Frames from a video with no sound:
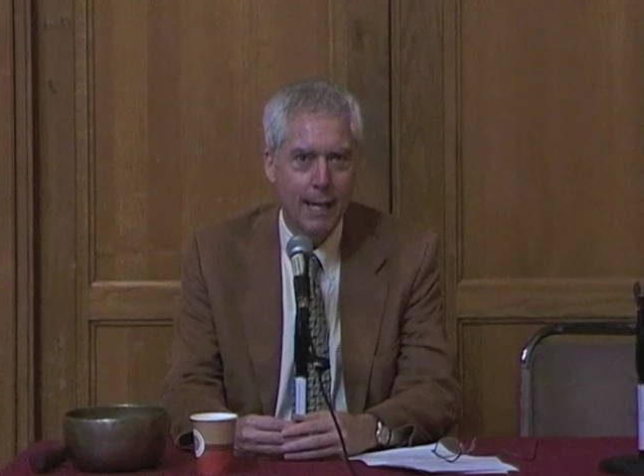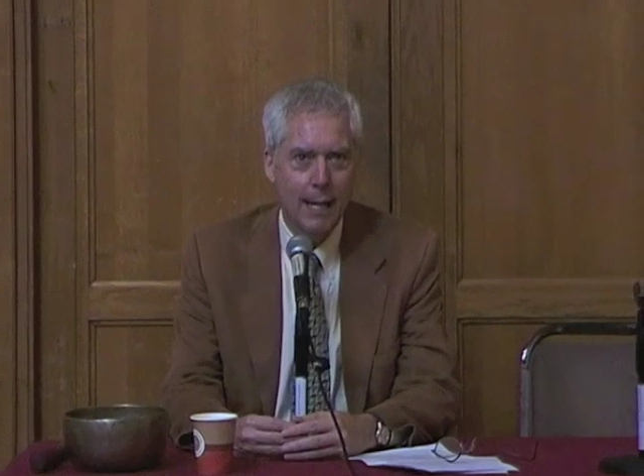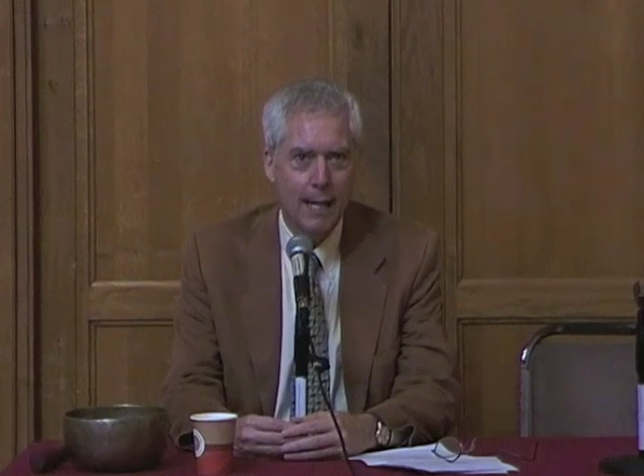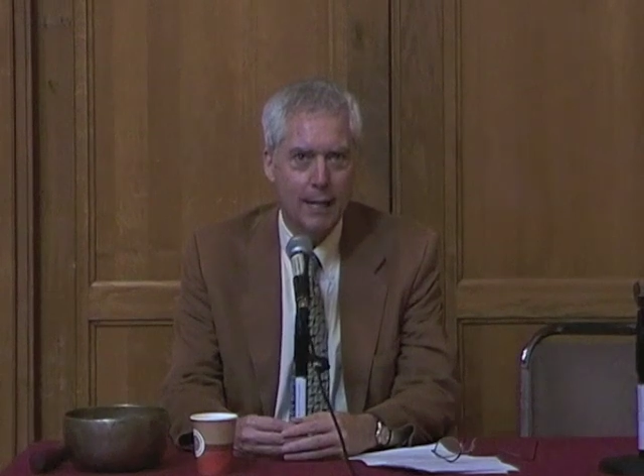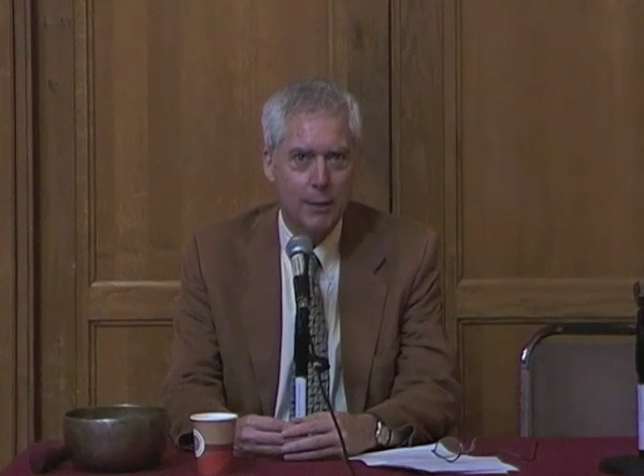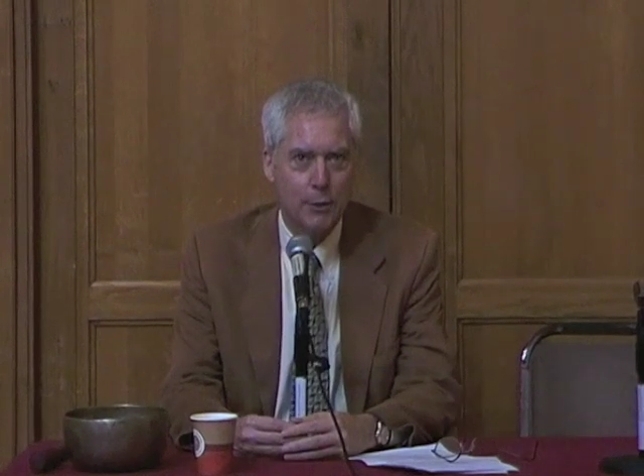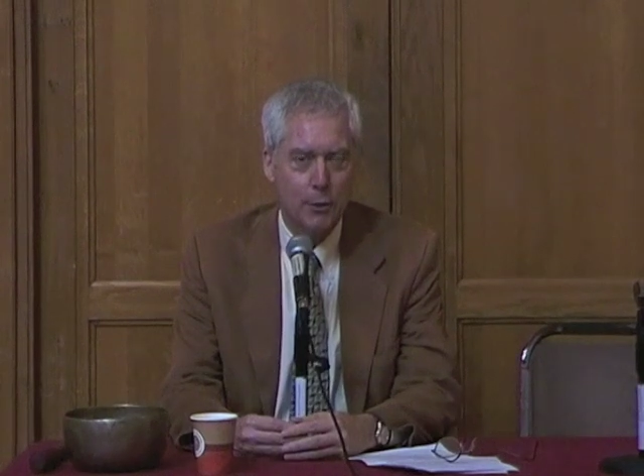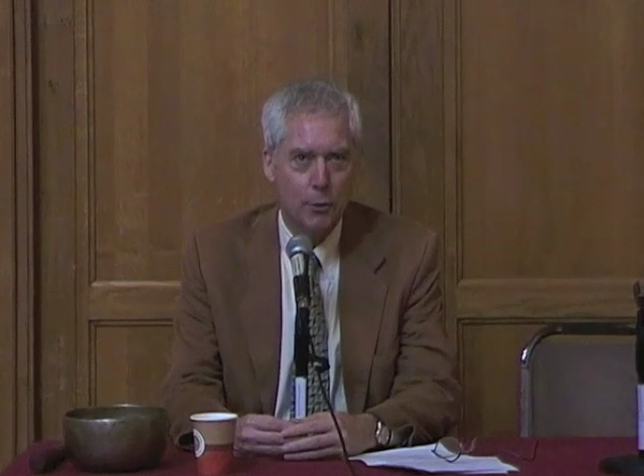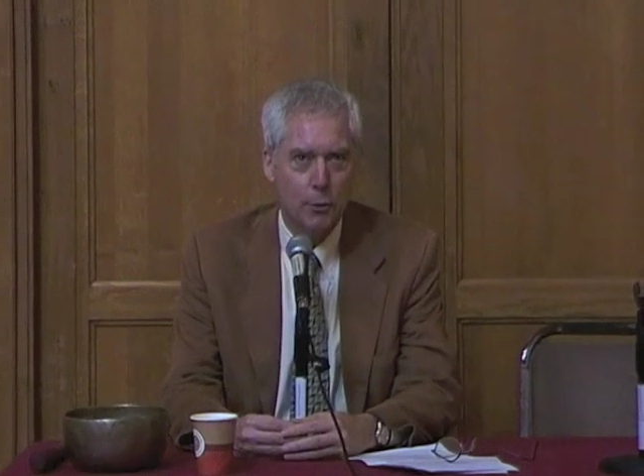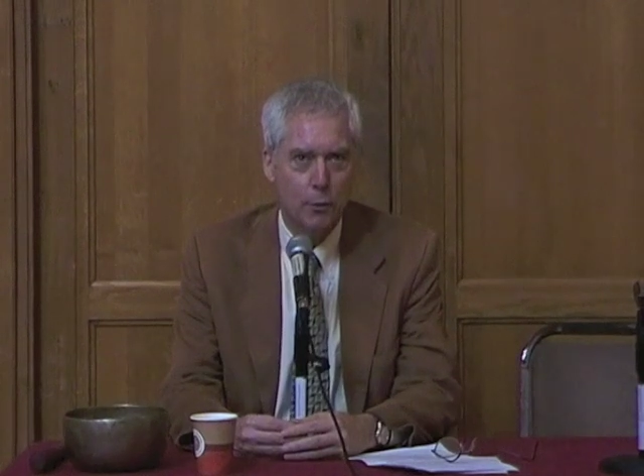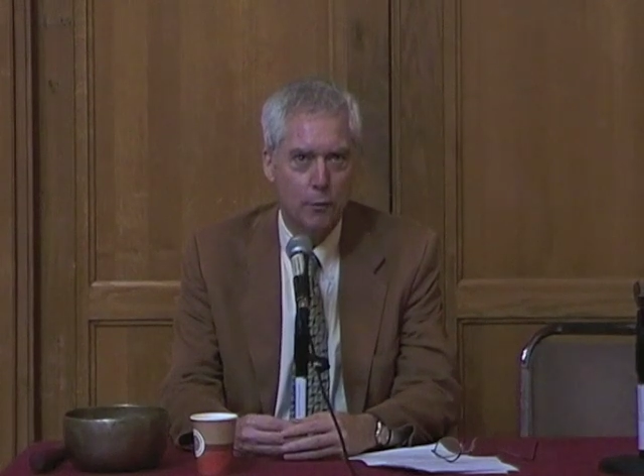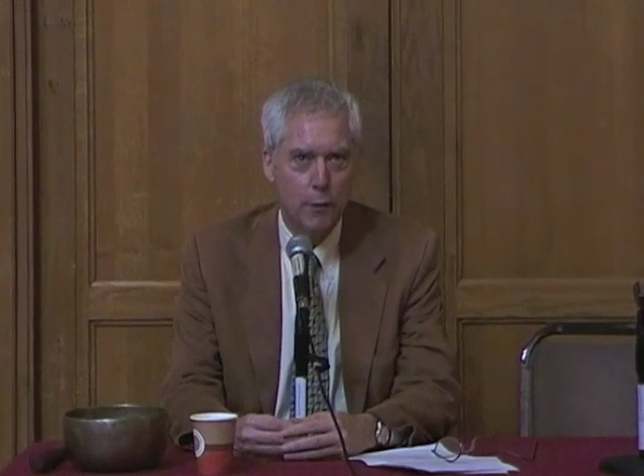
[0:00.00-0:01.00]
And
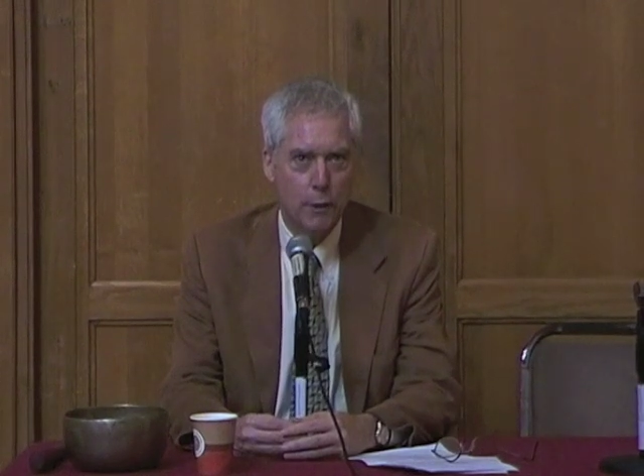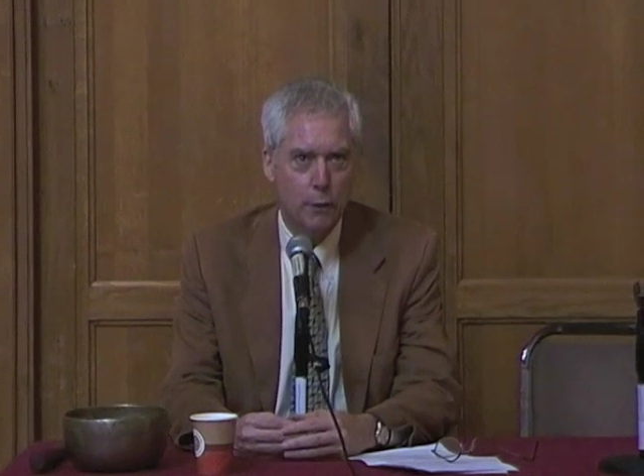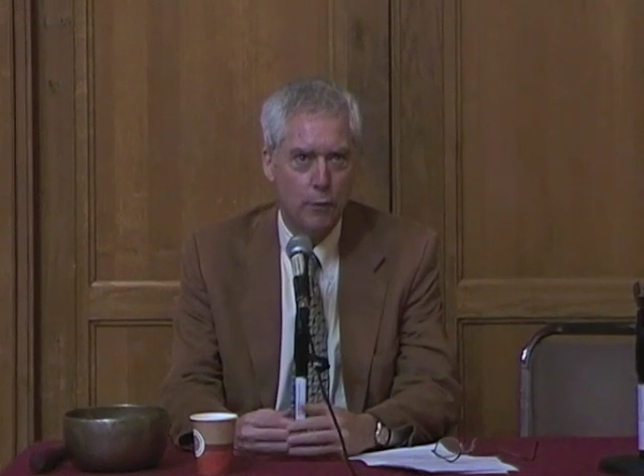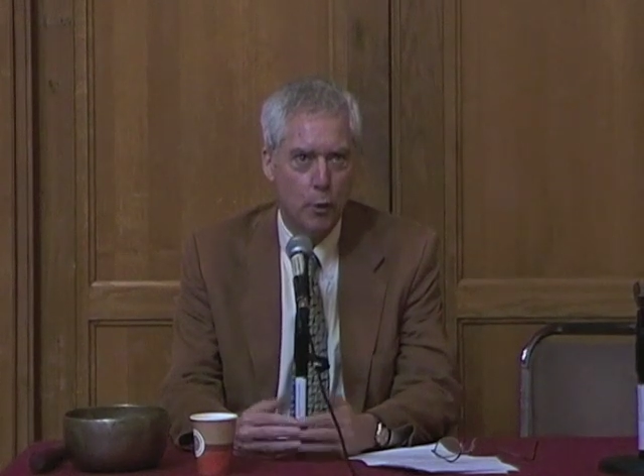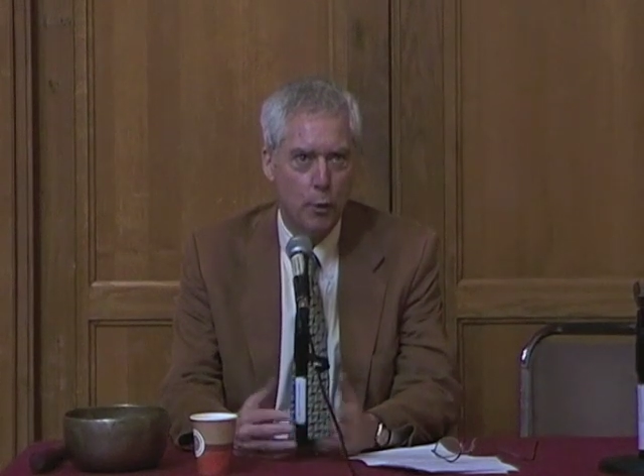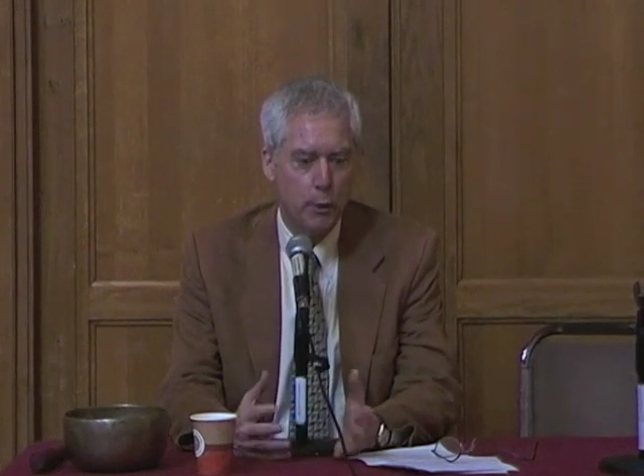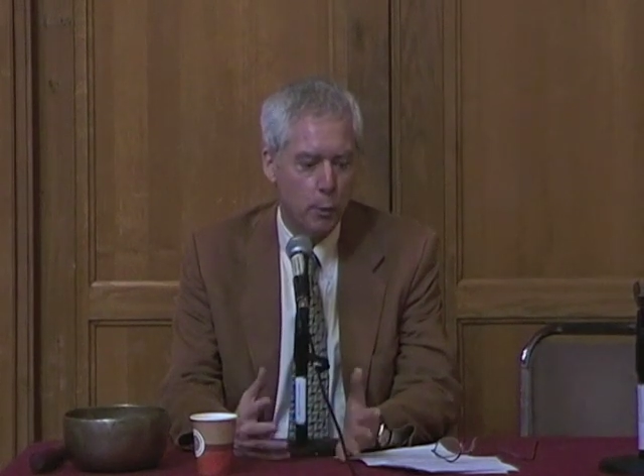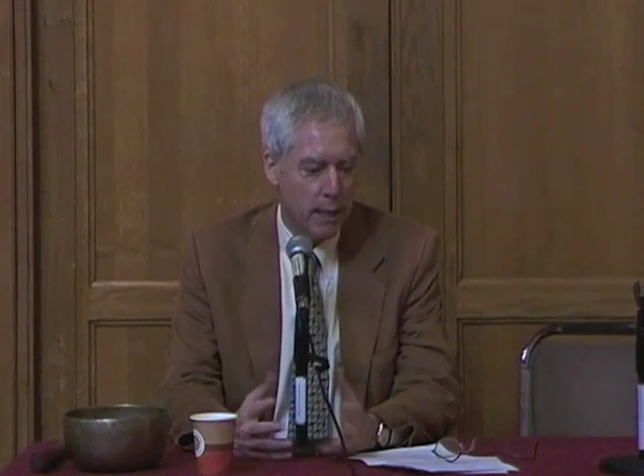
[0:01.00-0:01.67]
so, first of all, what do we